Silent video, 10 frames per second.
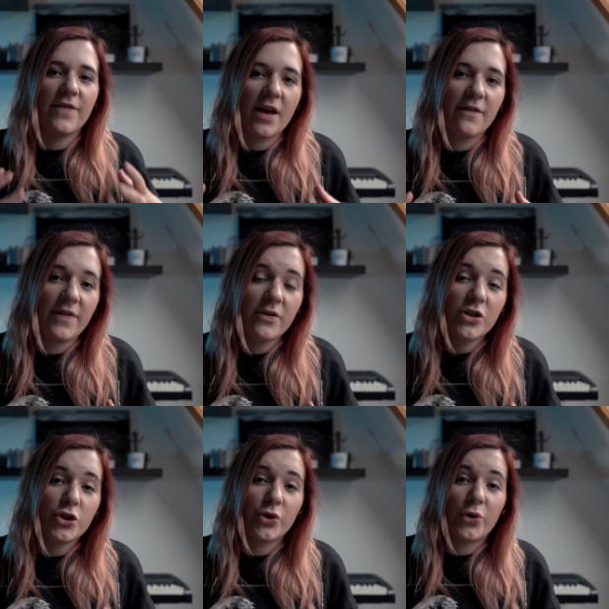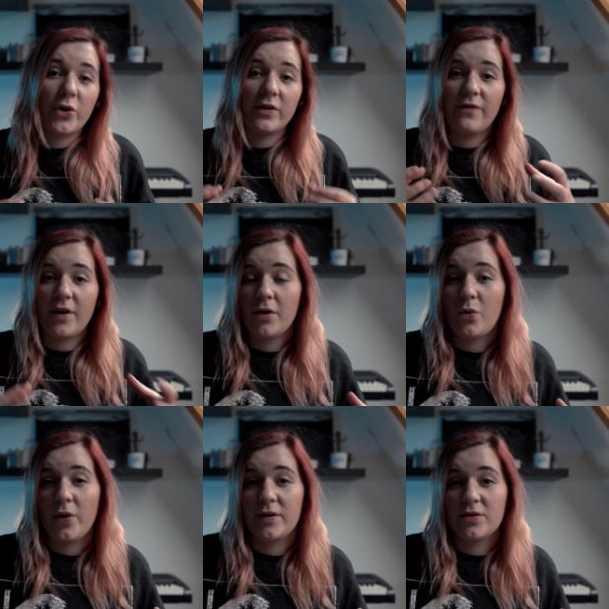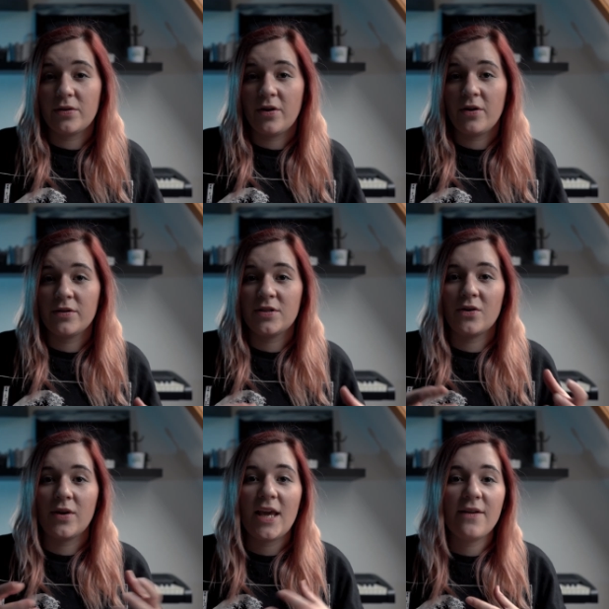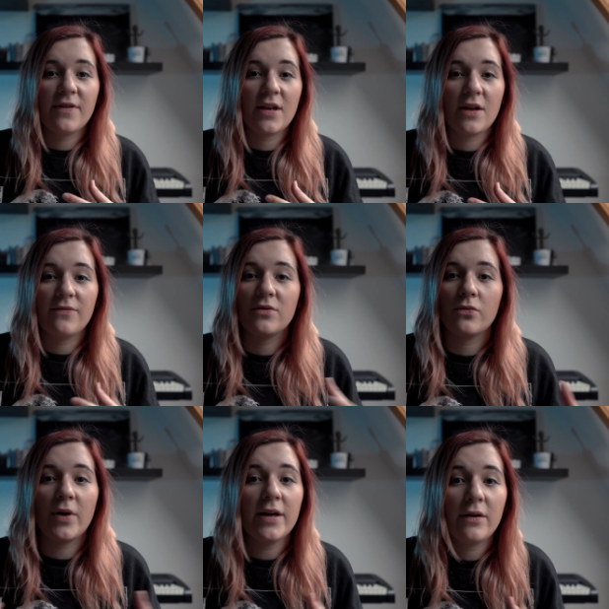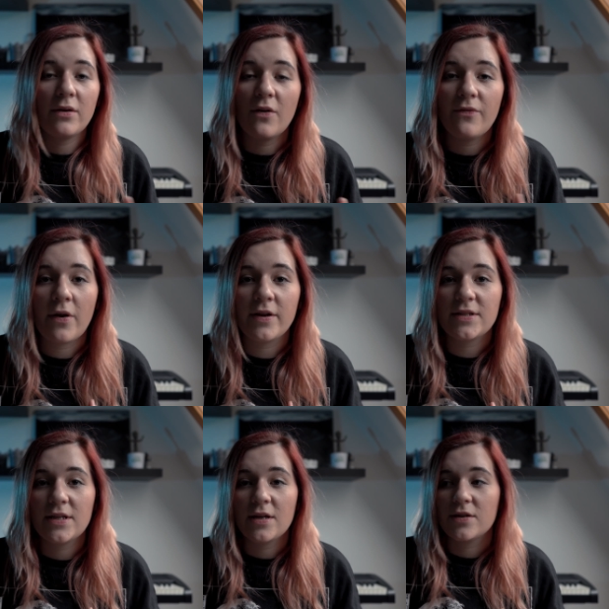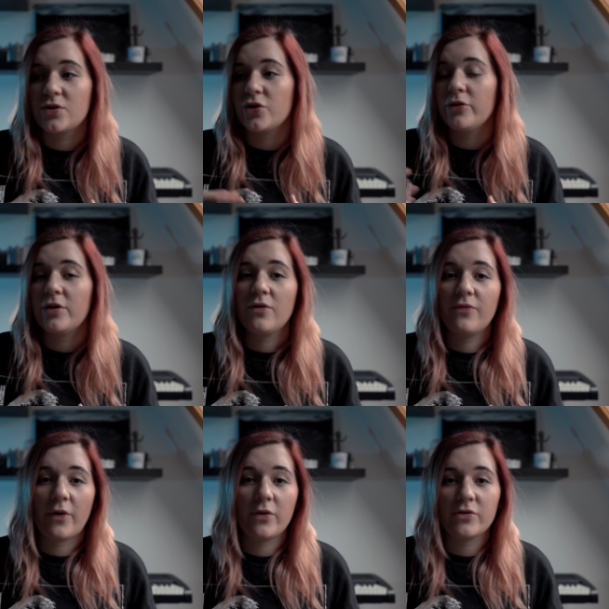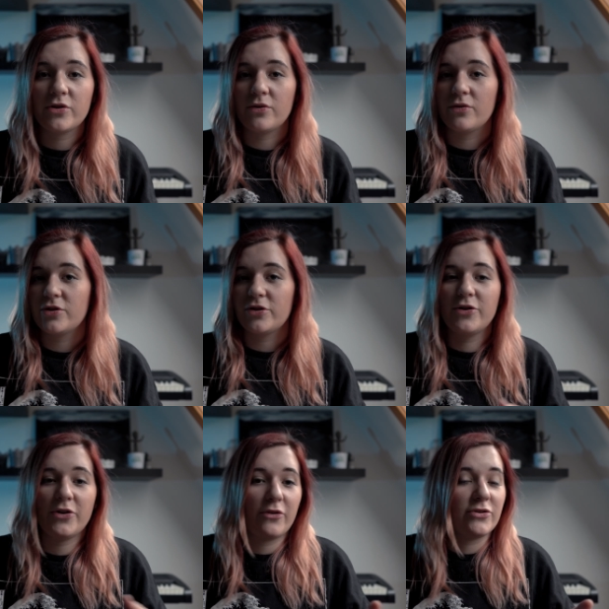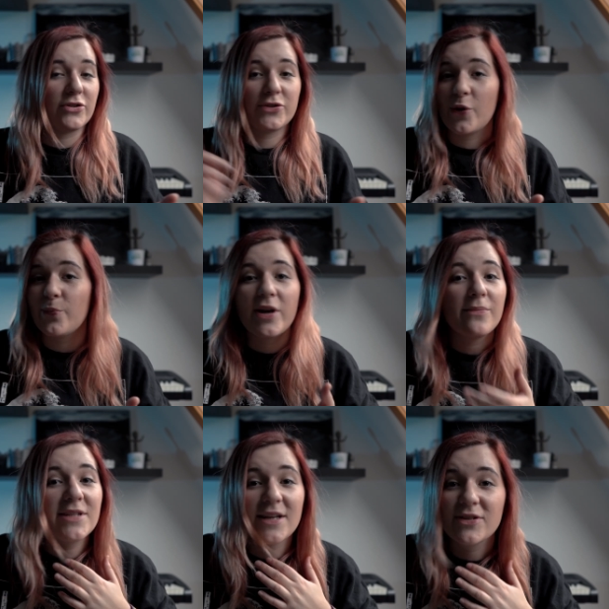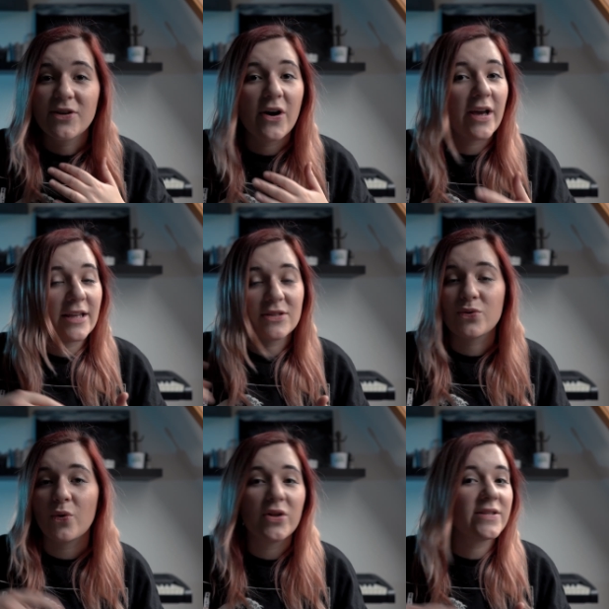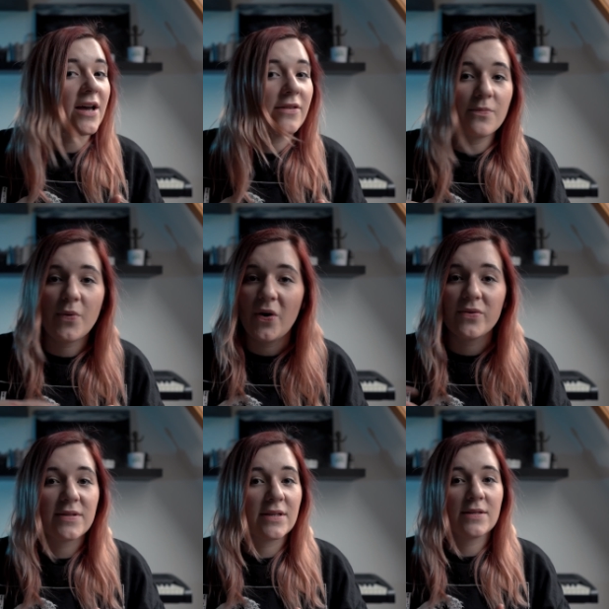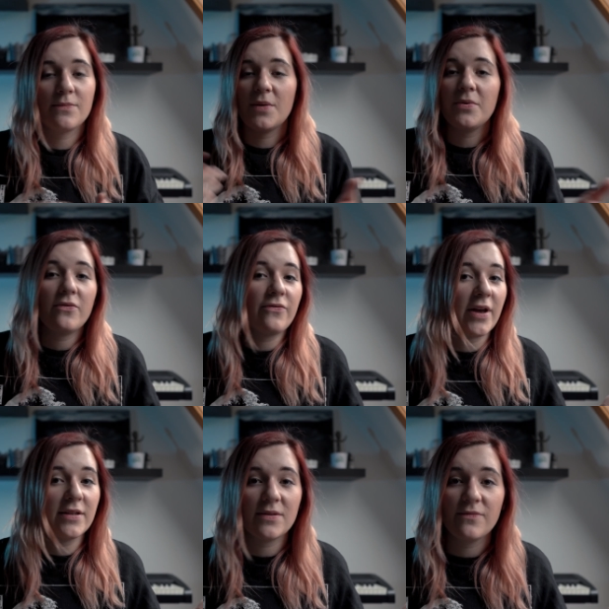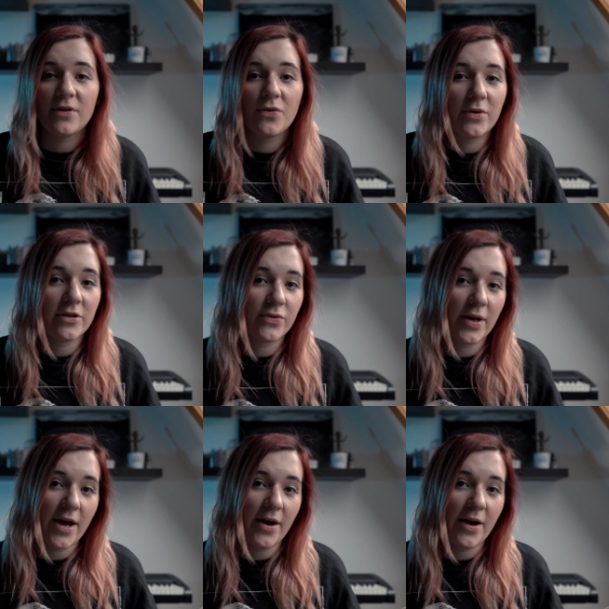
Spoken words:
They are very short, very quick to learn, so even if you run out of ideas during your photo shoot, just open up TikTok and scroll down the poses and maybe you'll find something you want to try